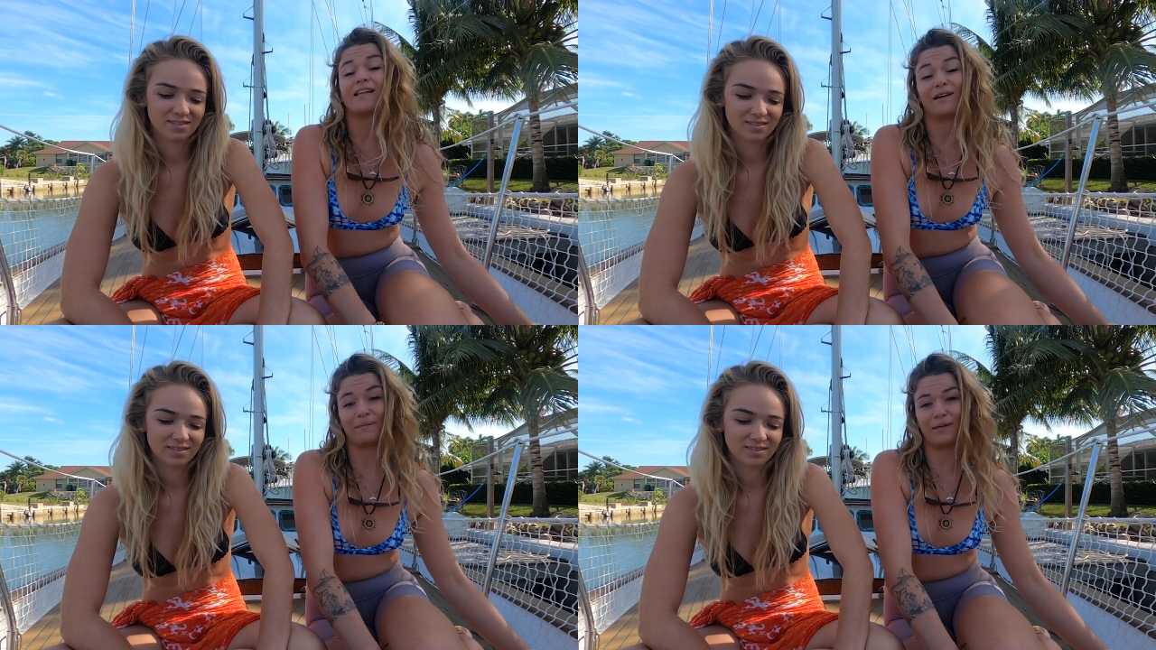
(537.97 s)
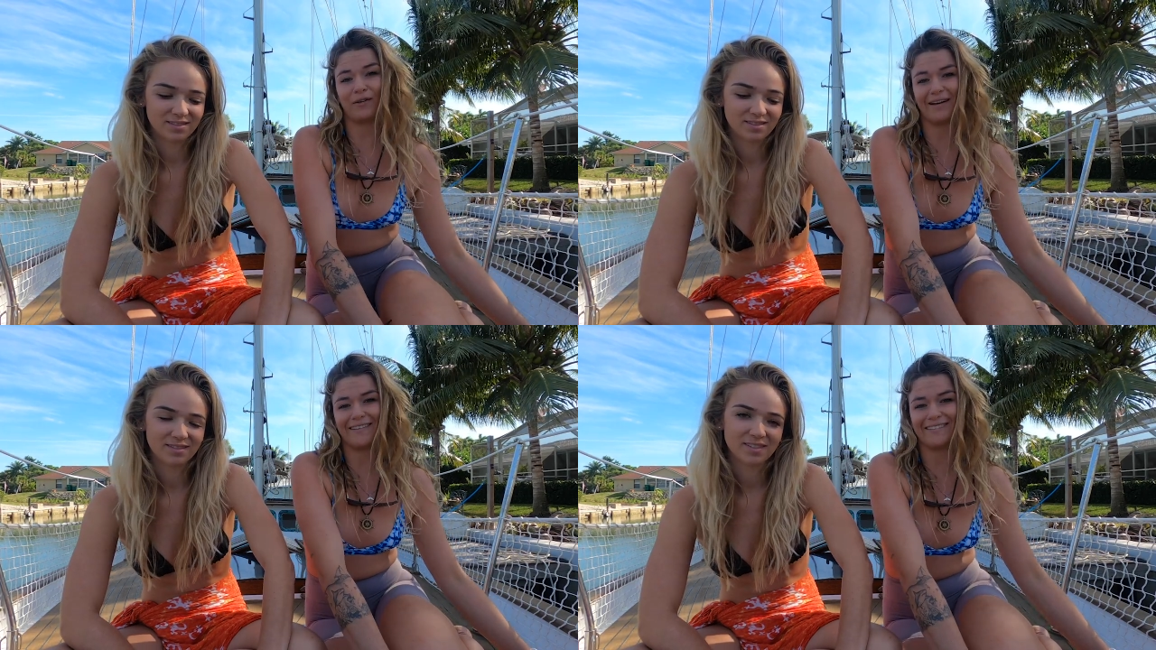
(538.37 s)
Speaker 1: That'd be
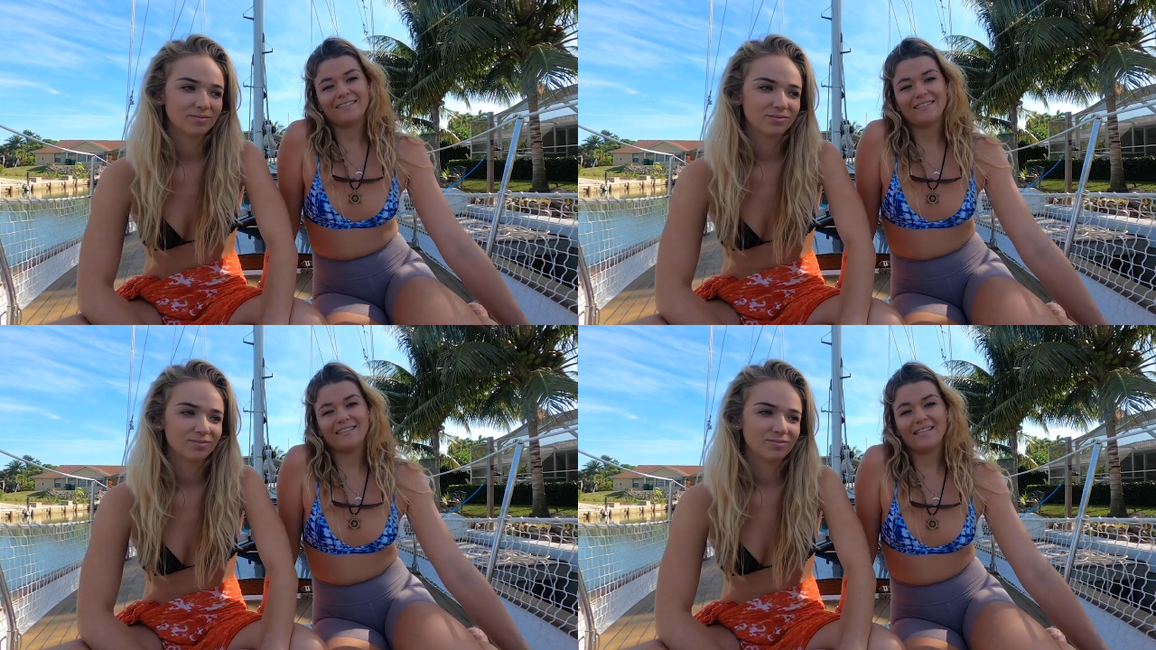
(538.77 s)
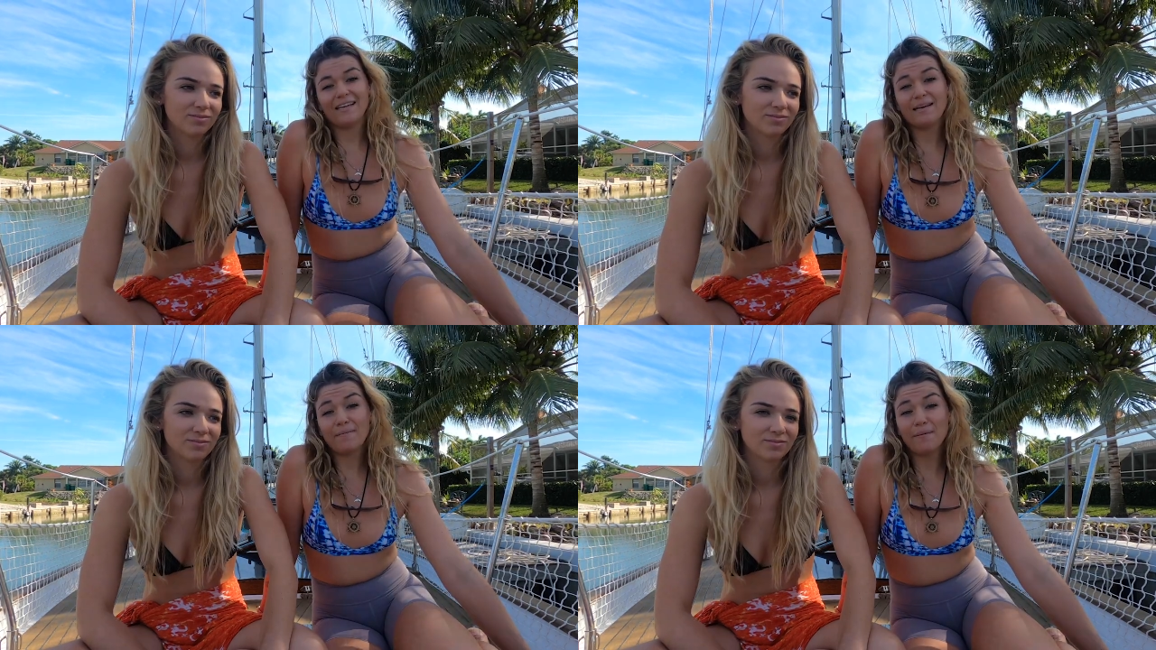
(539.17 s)
great. To
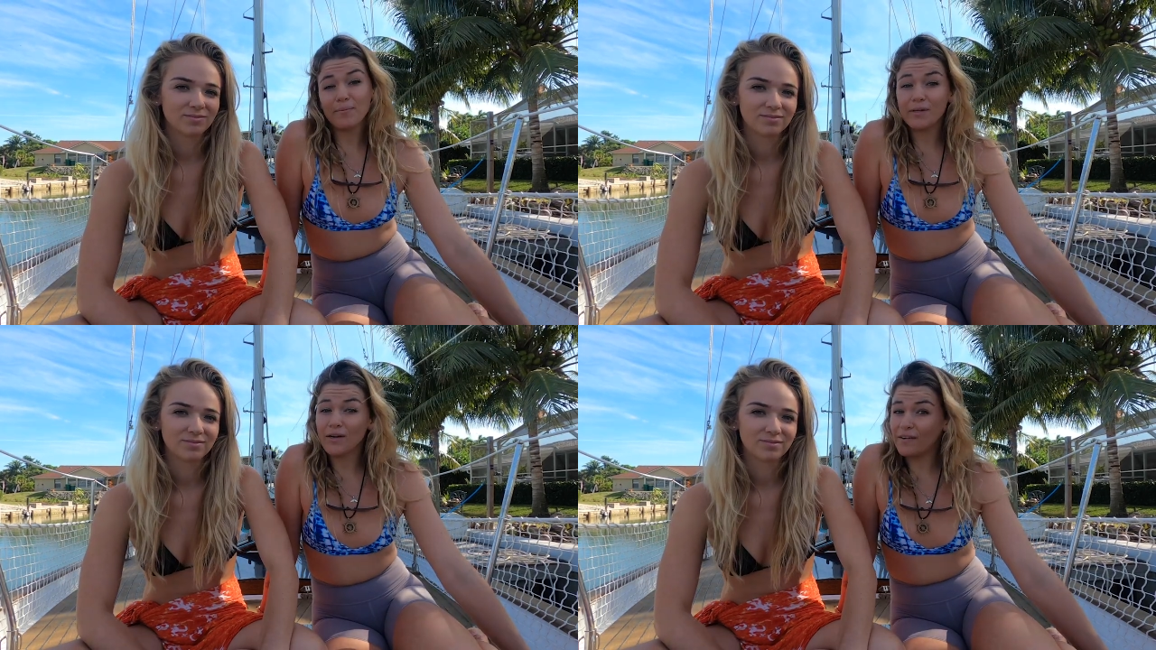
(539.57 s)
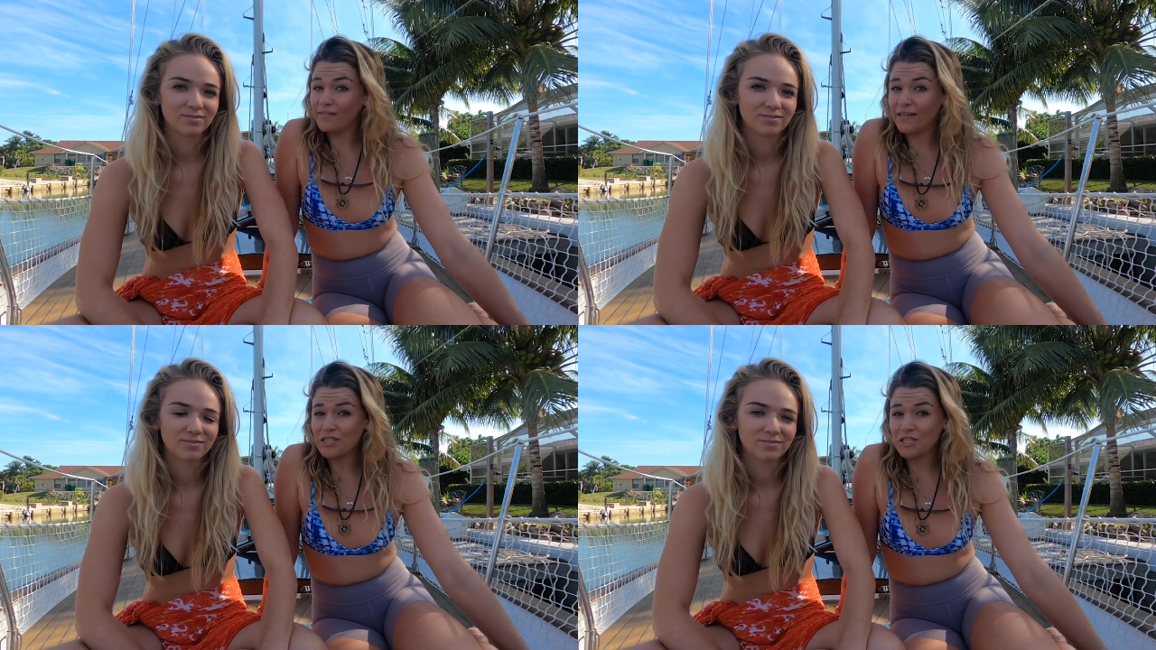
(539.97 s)
keep up with our
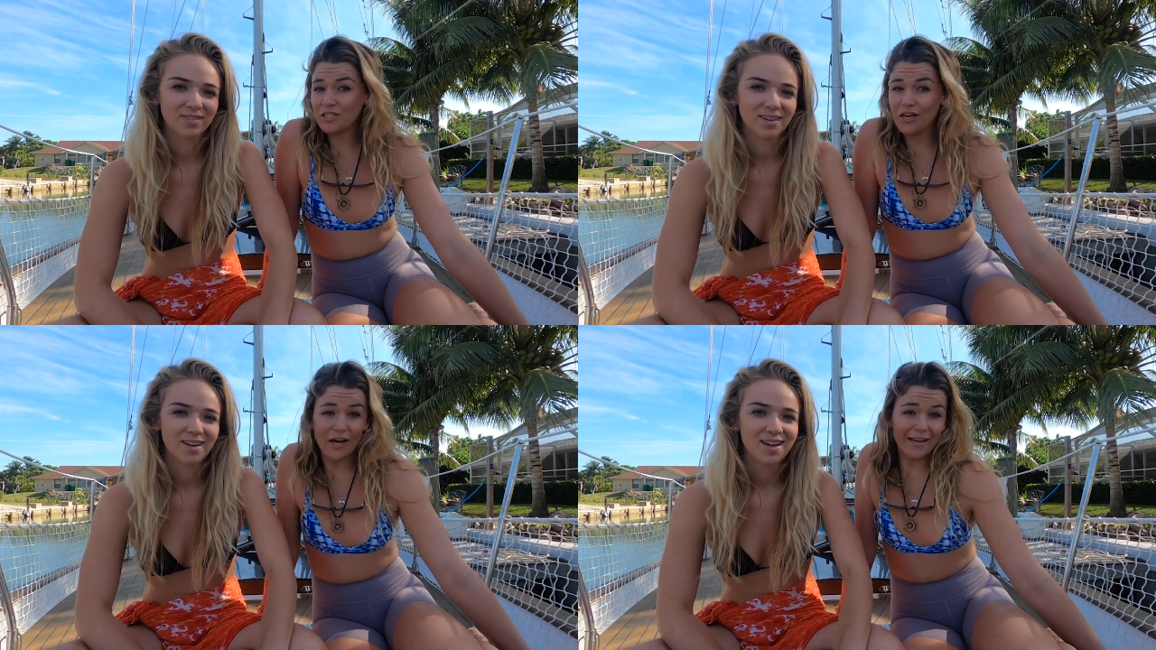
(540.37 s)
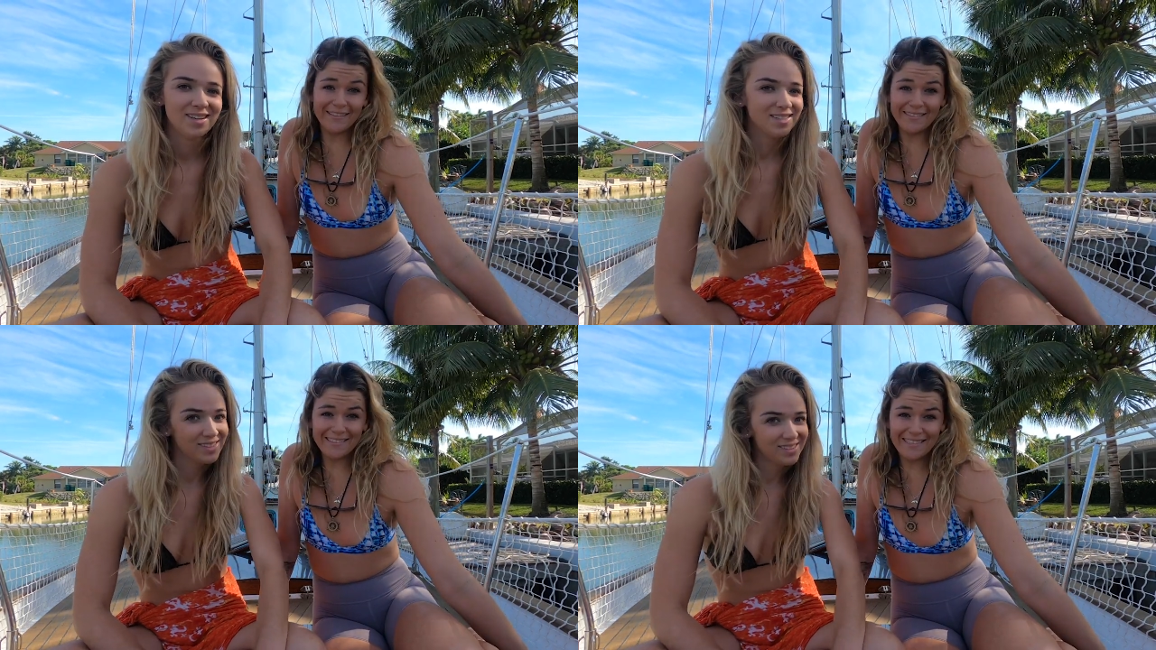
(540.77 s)
adventures
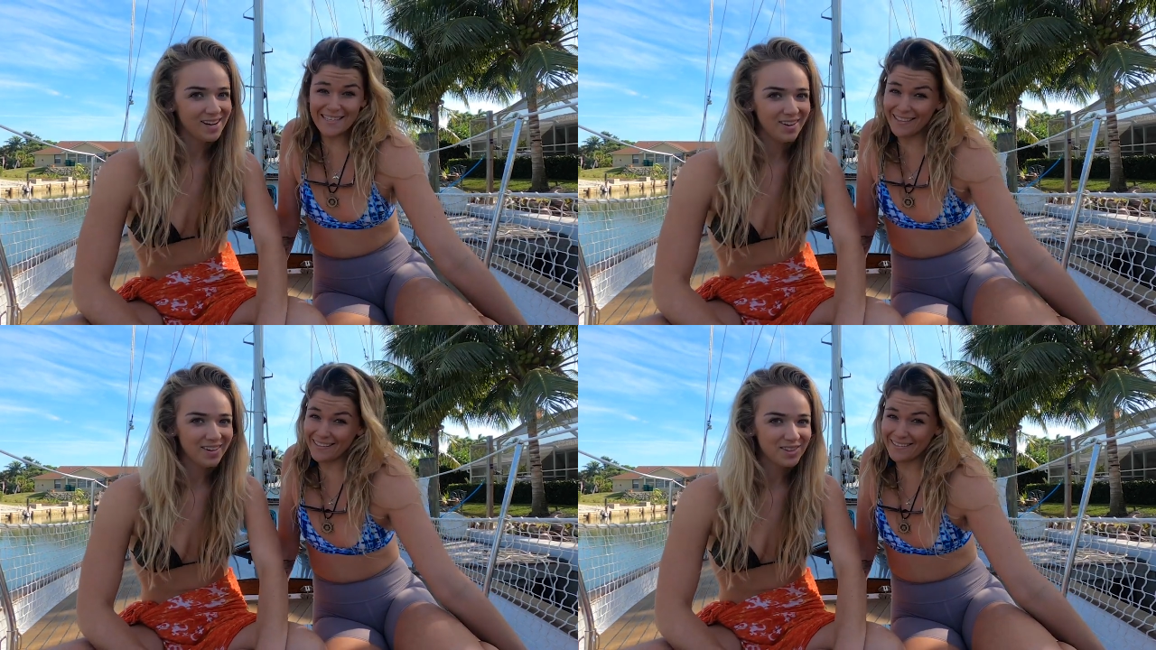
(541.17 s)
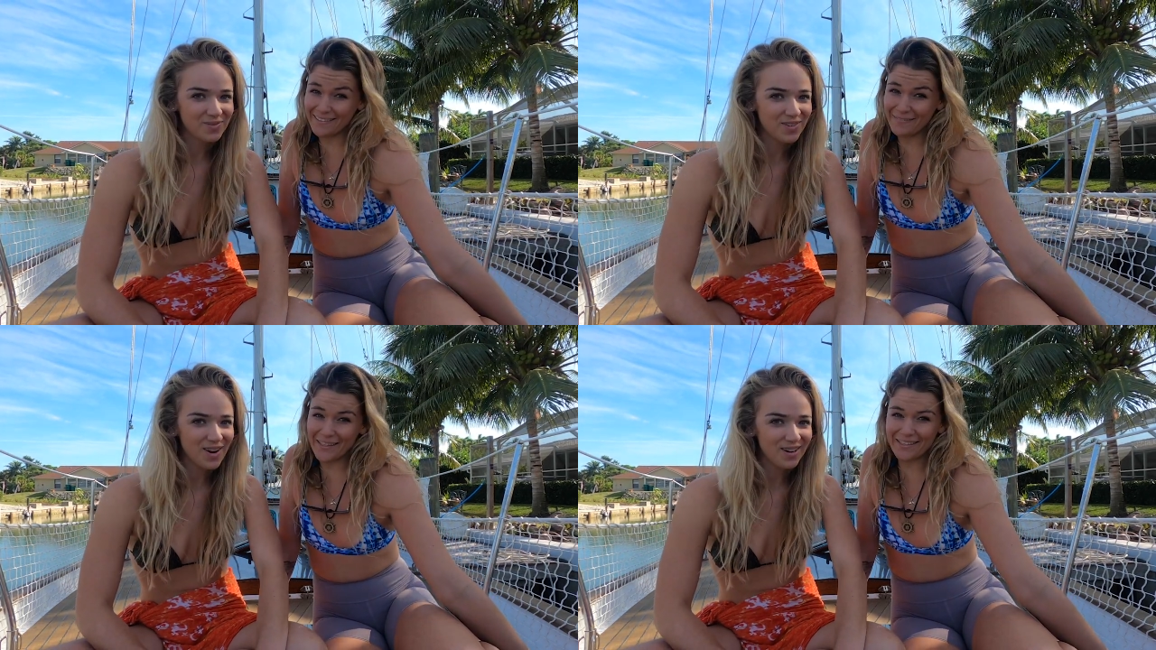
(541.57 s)
on Sailing, Sailing
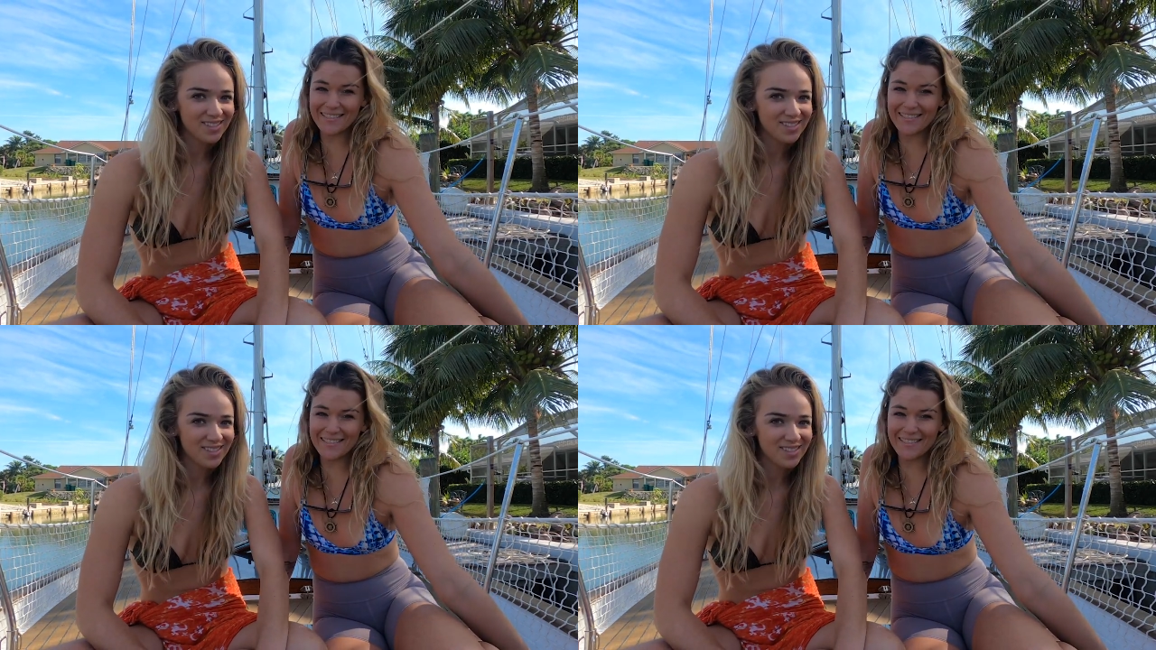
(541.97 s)
the, Far